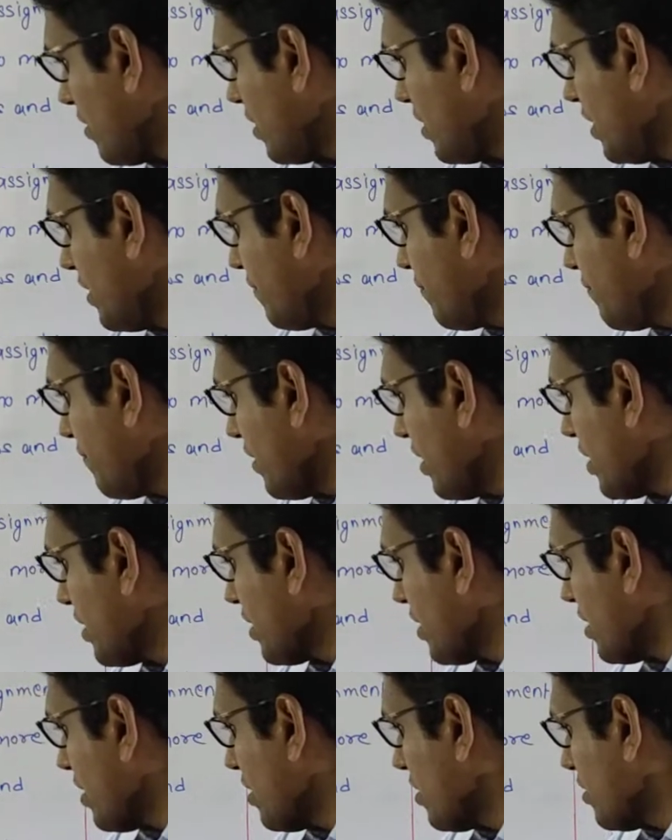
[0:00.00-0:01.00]
if
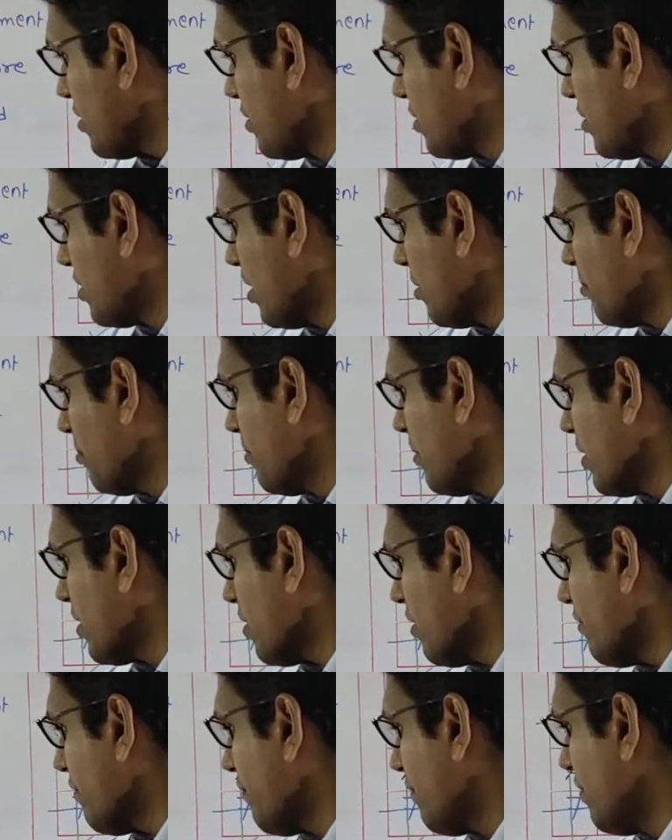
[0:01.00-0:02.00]
a
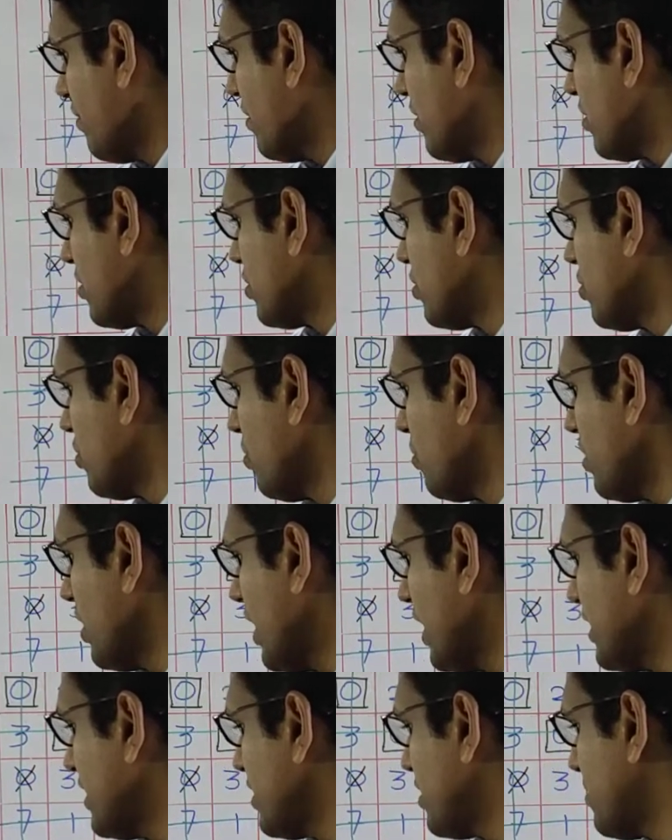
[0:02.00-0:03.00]
number of no
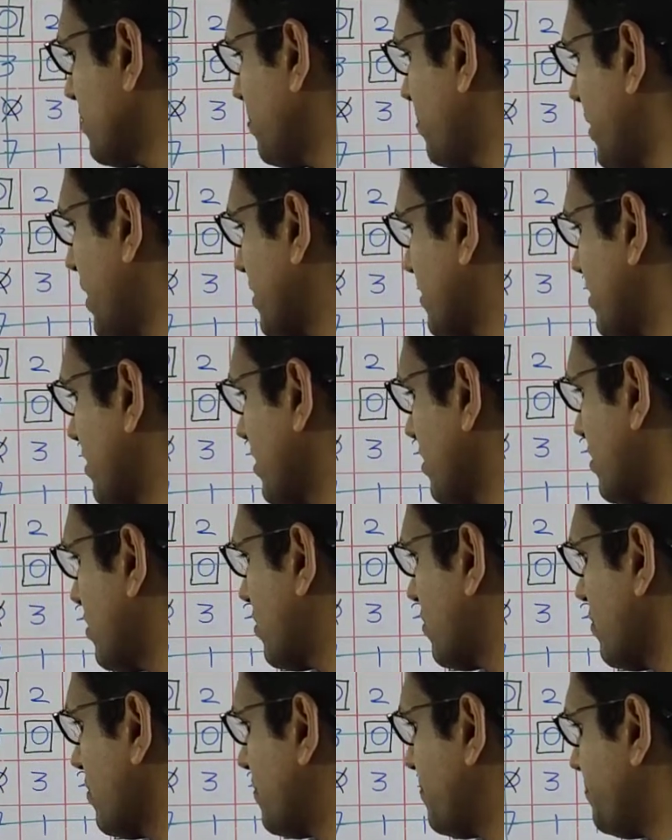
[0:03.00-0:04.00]
lines passing
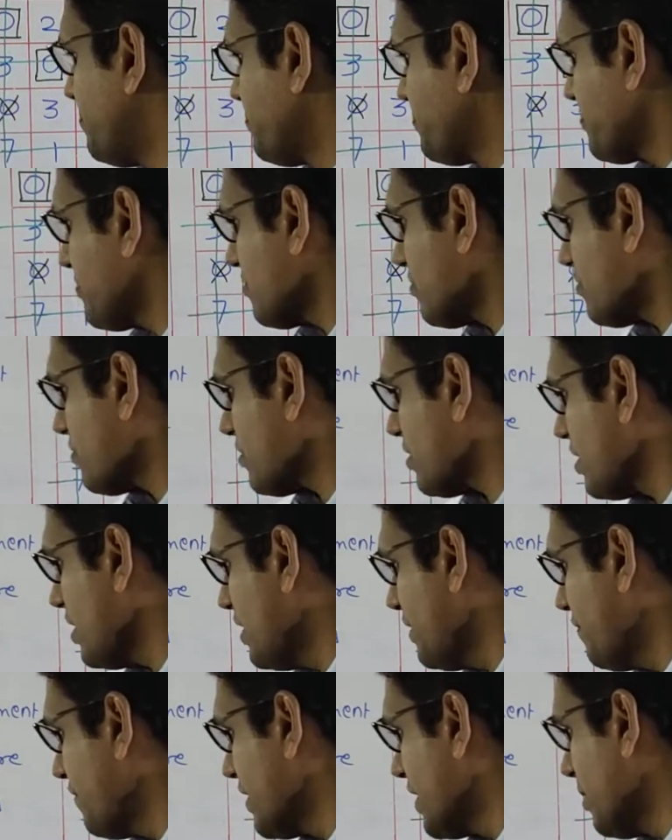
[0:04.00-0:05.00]
through,
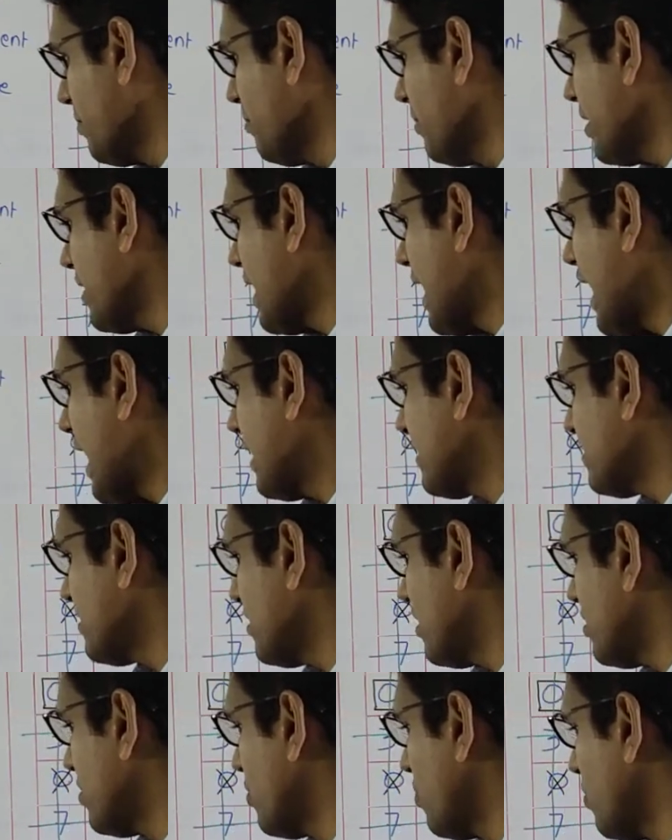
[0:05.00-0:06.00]
if a number
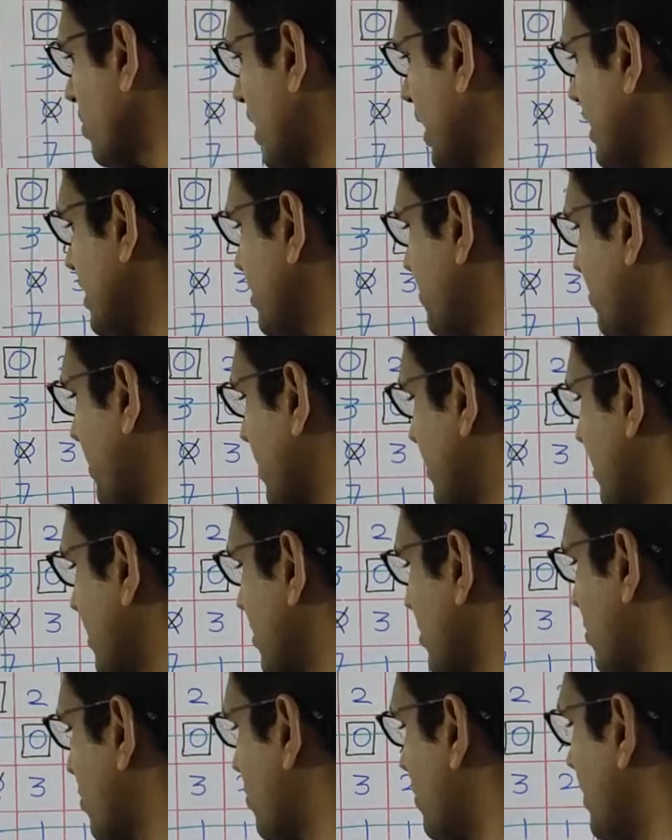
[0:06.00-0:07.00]
has no lines
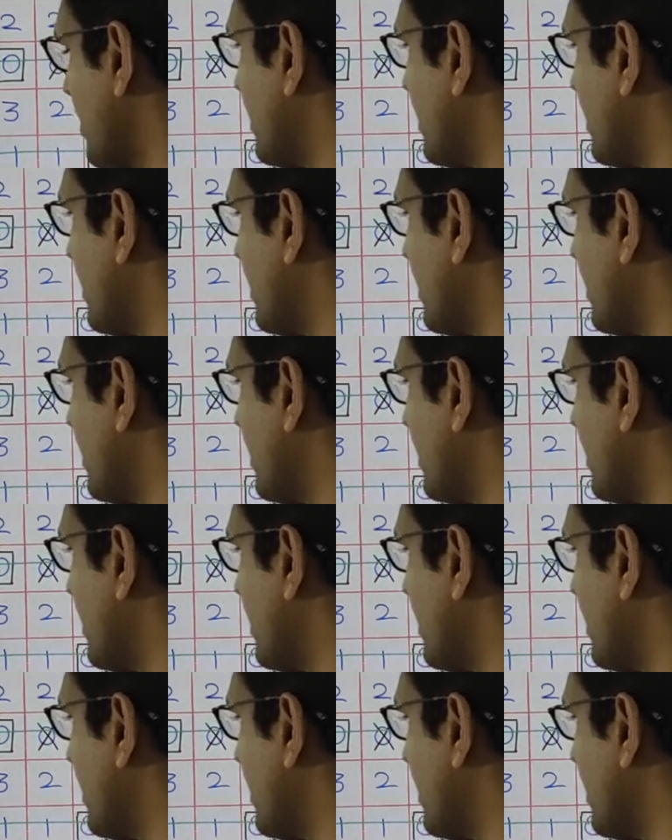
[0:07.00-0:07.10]
passing through